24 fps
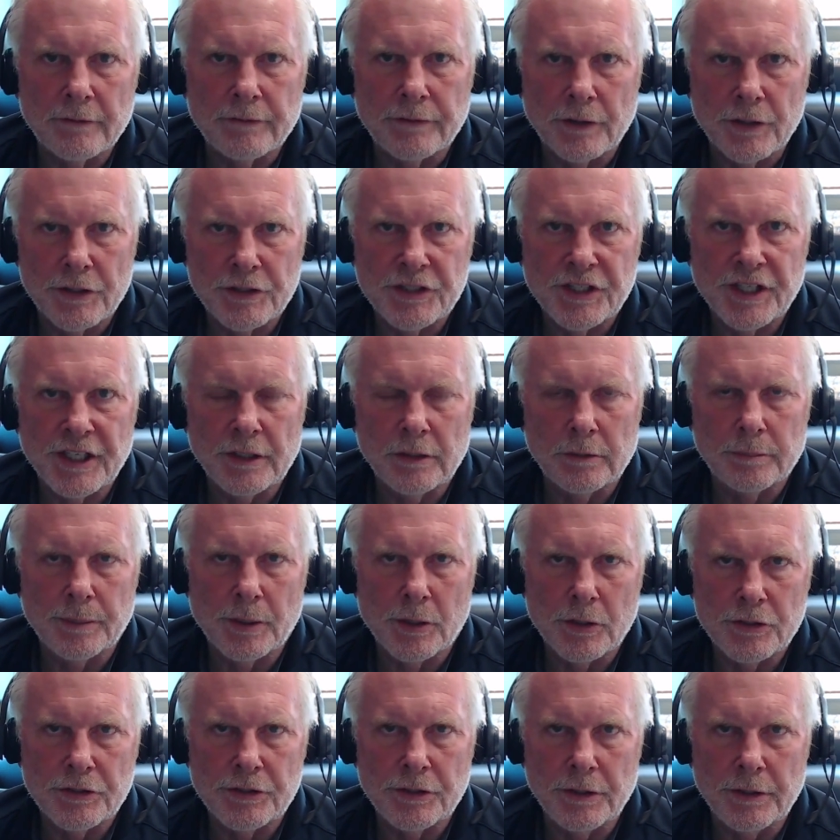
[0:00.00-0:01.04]
for a single
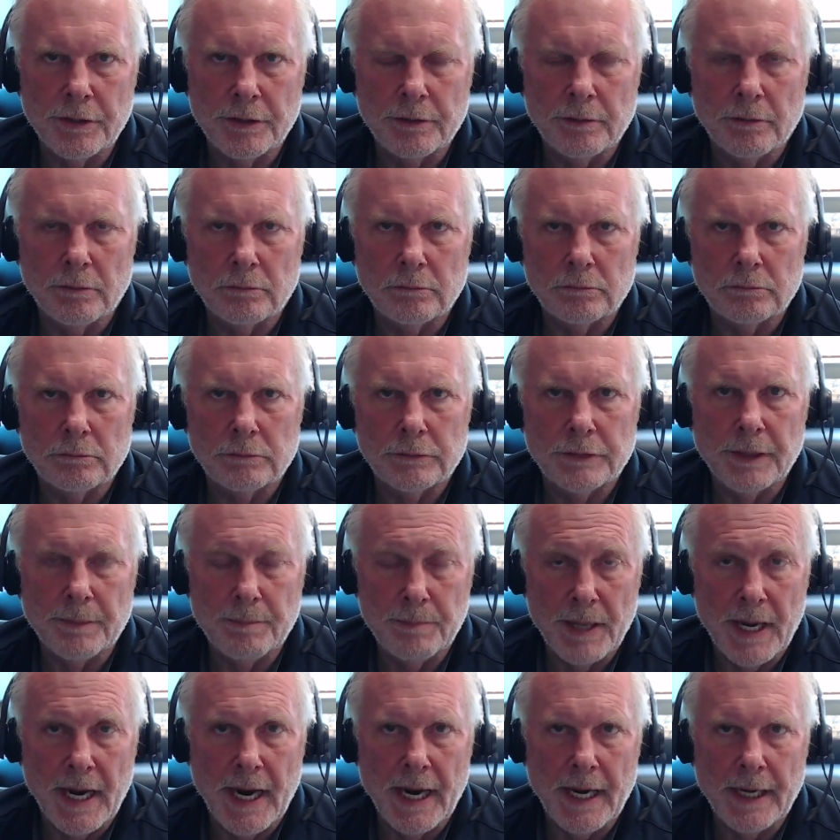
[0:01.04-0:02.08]
person to
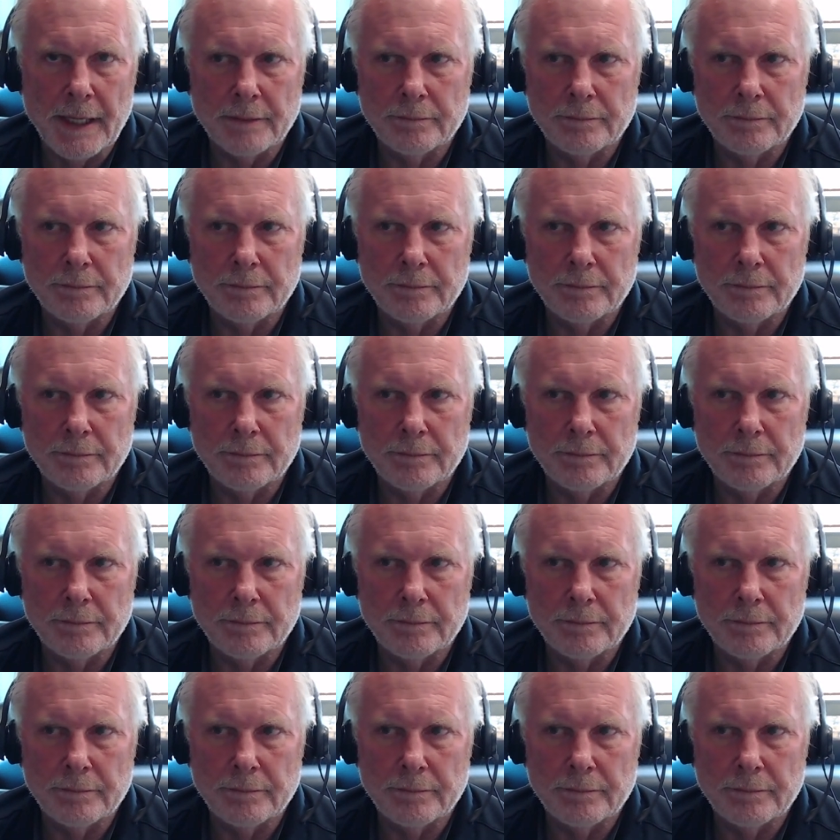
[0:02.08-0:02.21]
pay,